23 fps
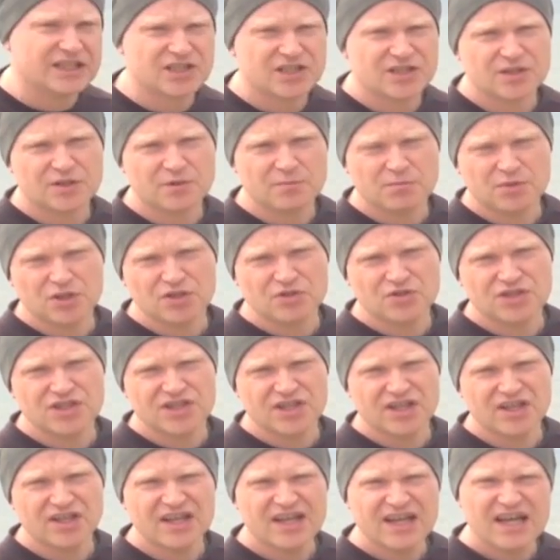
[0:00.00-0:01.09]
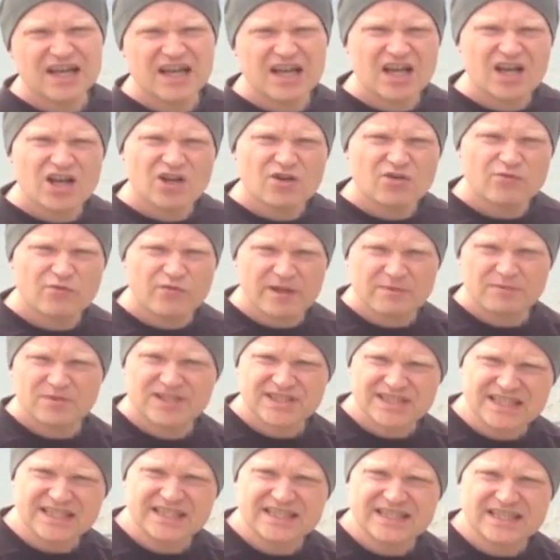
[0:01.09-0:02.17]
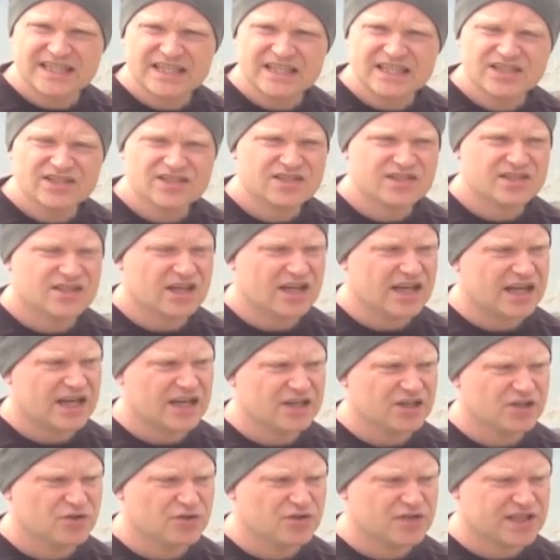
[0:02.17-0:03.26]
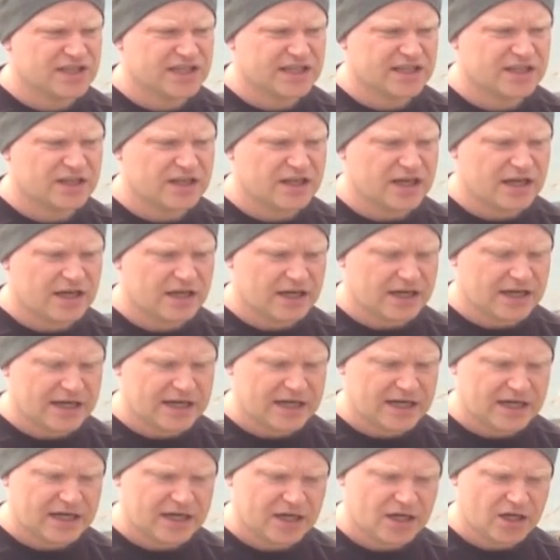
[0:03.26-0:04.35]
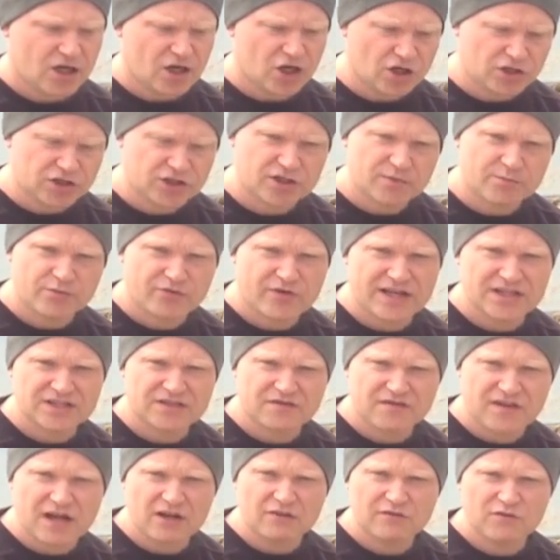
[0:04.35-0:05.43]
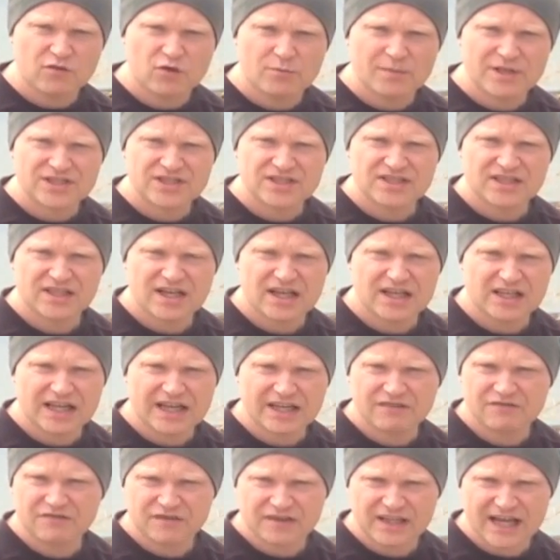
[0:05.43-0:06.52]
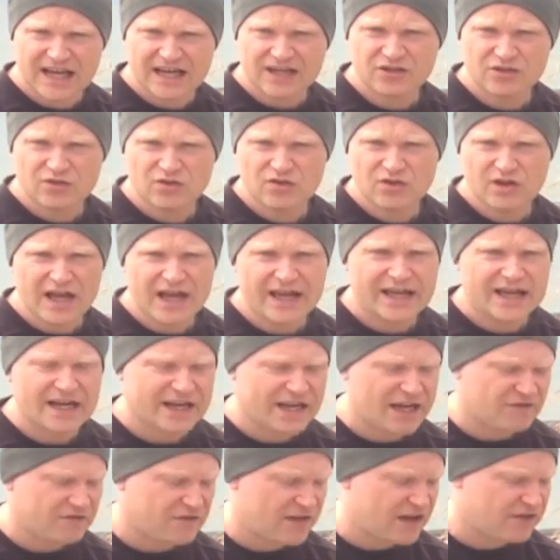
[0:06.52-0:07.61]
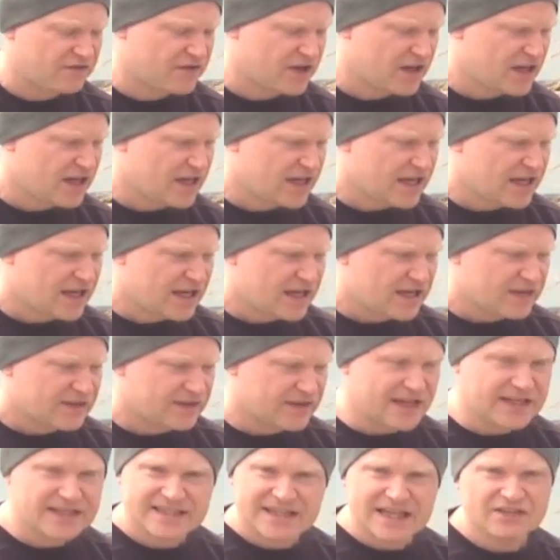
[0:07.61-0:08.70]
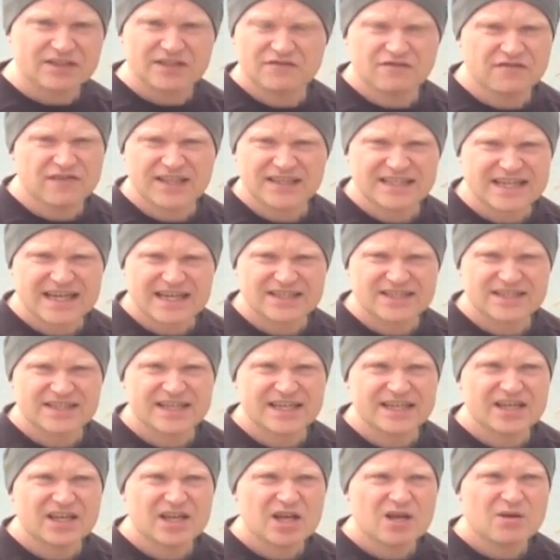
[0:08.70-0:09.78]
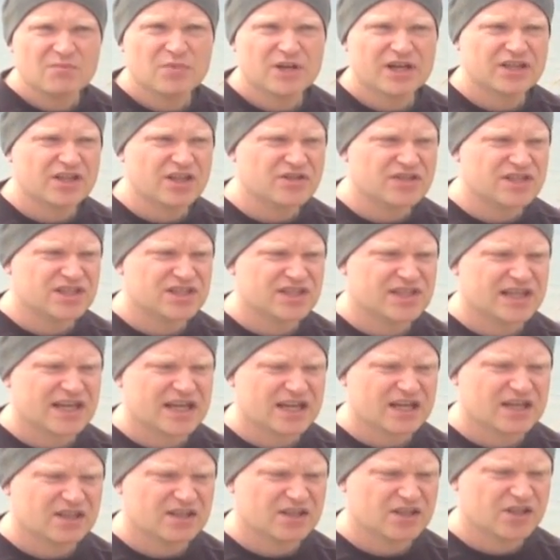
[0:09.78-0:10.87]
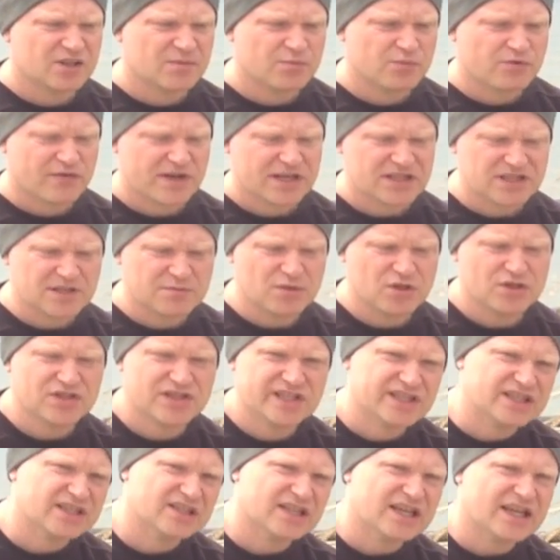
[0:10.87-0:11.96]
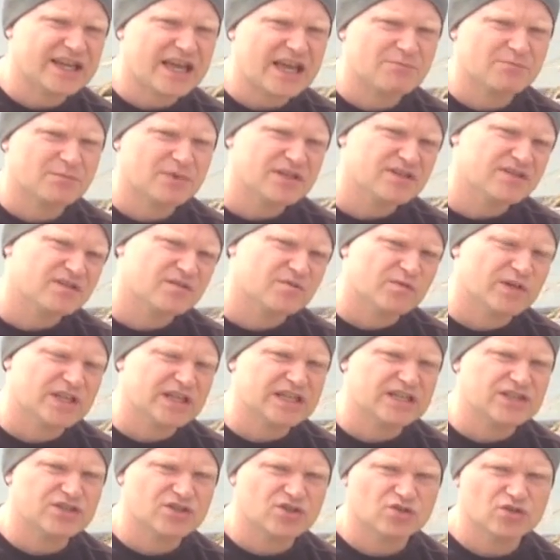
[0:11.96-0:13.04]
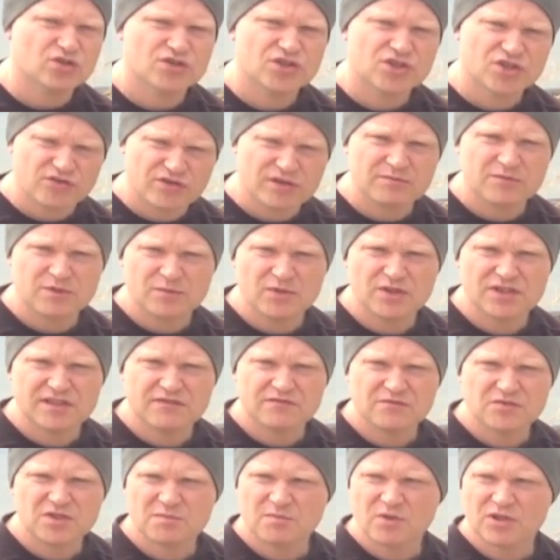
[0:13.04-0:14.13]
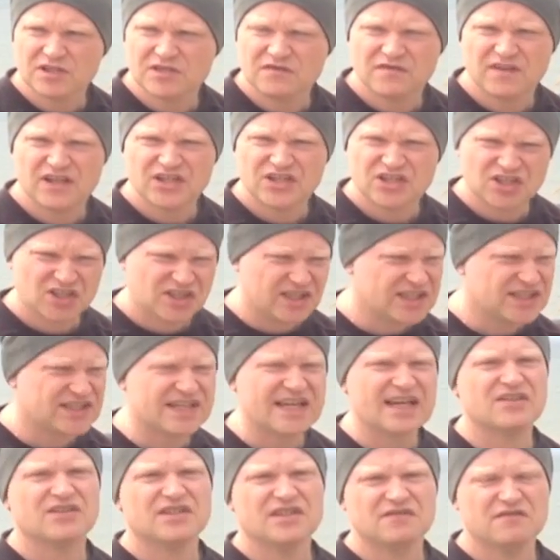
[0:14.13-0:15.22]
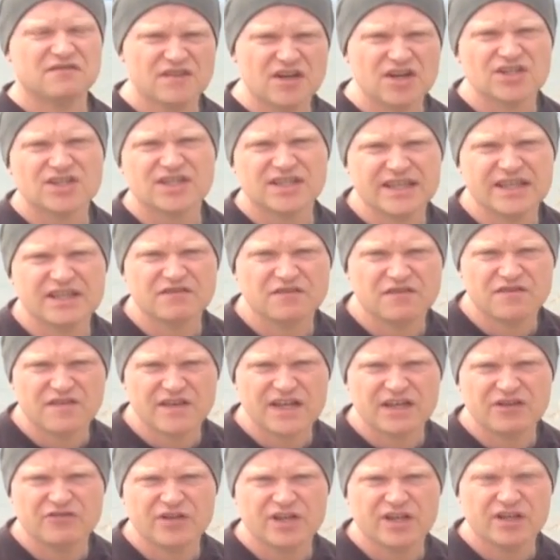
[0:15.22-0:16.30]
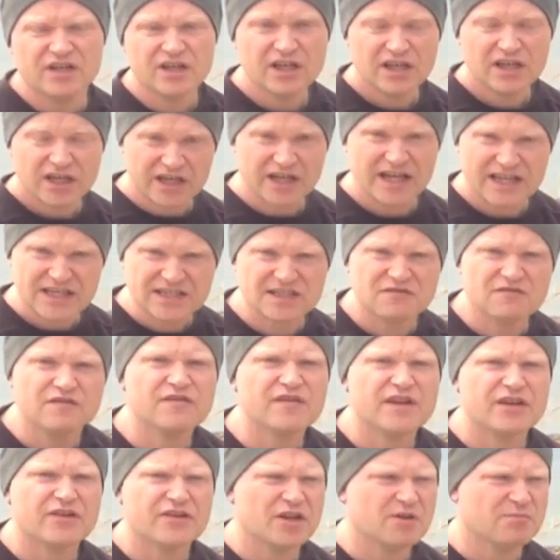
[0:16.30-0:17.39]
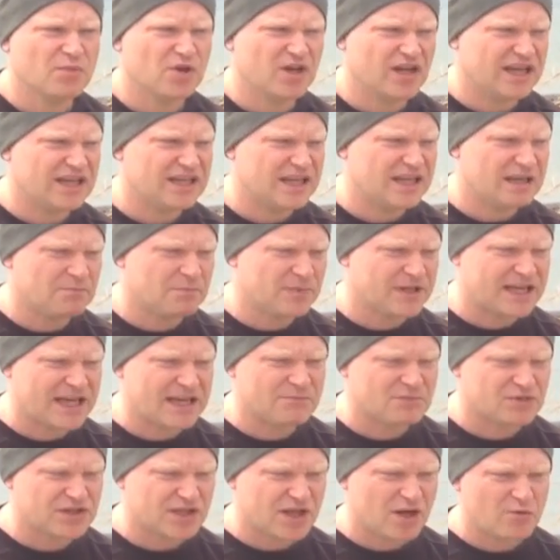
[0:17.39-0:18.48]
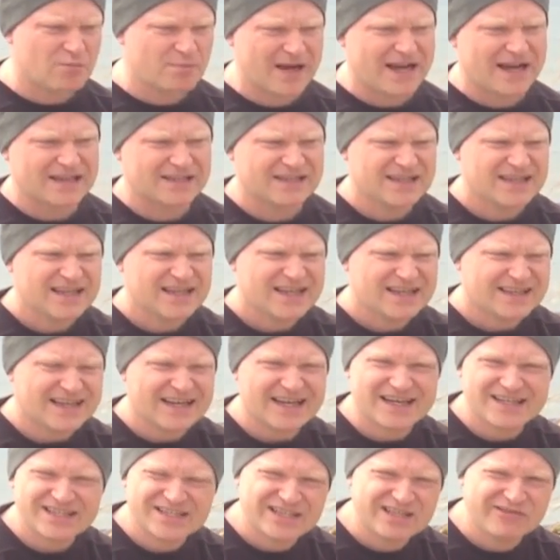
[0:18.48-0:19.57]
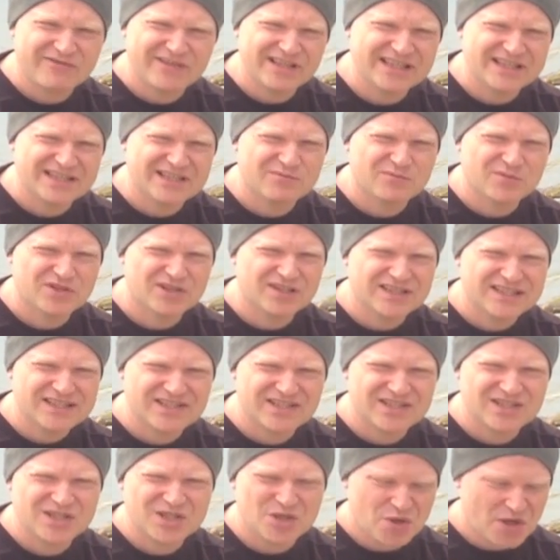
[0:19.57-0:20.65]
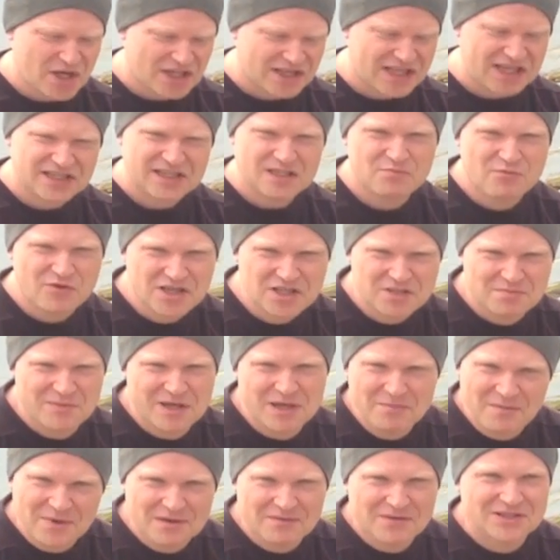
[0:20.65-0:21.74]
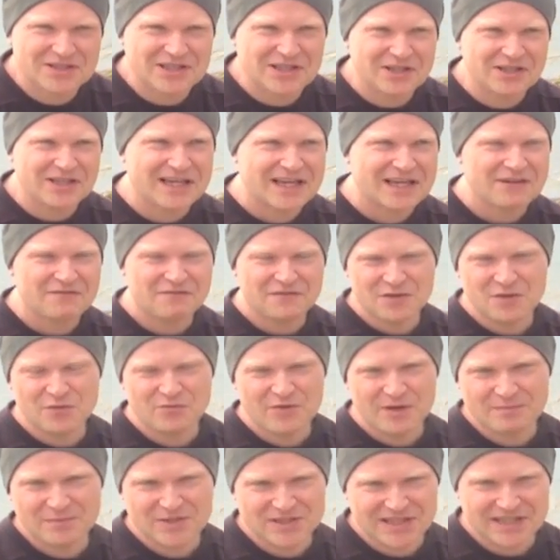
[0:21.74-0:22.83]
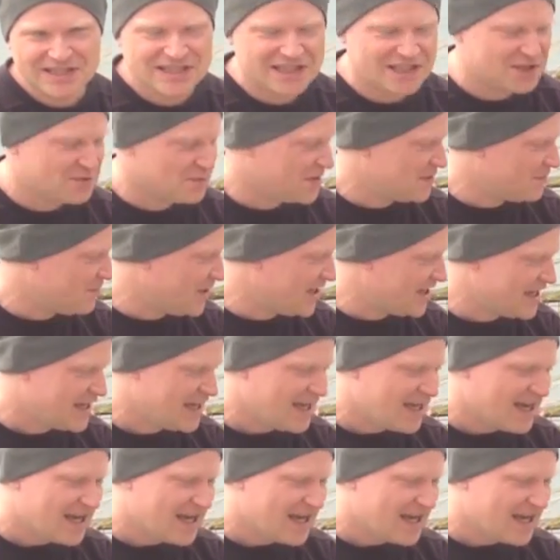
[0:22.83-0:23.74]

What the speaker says: into the computer, ripped CDs using uncompressed file formats like FLAC or AIFF, they sounded fantastic. But I noticed that compressed music like MP3s or streamed music from Spotify suddenly sounded vastly inferior. And it is inferior, but it became so bad that I actually really didn't want to listen to it. And that depressed me a bit because I only had a few ripped CDs with me